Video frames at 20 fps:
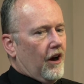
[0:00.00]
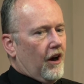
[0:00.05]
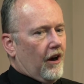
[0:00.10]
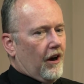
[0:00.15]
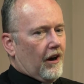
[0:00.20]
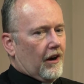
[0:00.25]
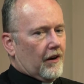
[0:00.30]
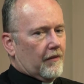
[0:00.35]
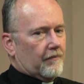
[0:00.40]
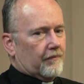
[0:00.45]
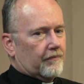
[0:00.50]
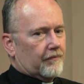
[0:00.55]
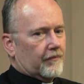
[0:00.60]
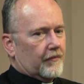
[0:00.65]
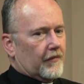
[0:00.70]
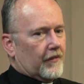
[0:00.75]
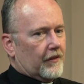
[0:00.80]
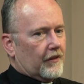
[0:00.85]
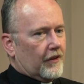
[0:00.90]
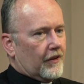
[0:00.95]

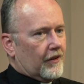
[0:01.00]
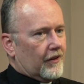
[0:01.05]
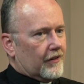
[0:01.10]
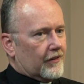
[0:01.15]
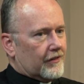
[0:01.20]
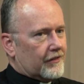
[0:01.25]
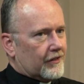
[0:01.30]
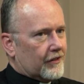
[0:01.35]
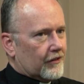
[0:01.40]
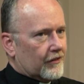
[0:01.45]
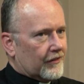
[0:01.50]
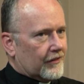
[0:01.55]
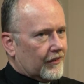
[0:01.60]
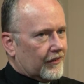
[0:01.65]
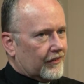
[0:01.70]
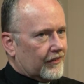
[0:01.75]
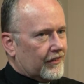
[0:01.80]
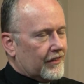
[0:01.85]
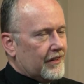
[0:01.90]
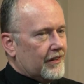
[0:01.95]
to
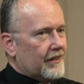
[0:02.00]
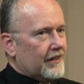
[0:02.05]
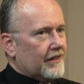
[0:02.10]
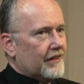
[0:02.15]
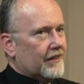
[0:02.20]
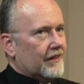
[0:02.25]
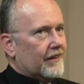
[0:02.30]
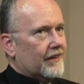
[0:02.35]
see